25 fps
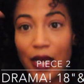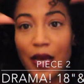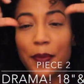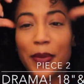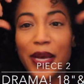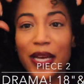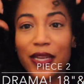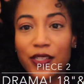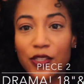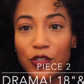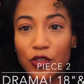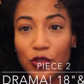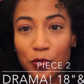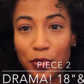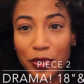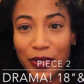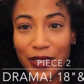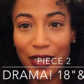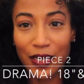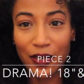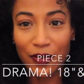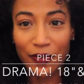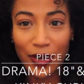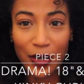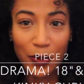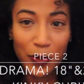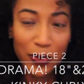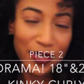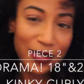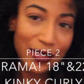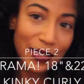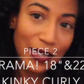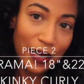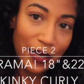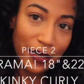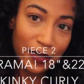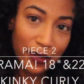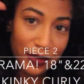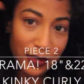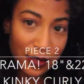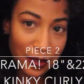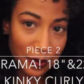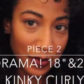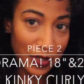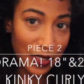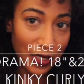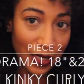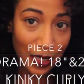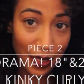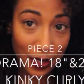I do play around with style
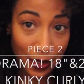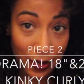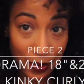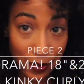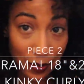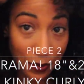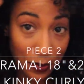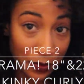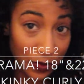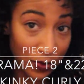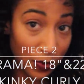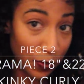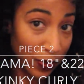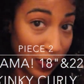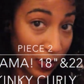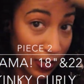sometimes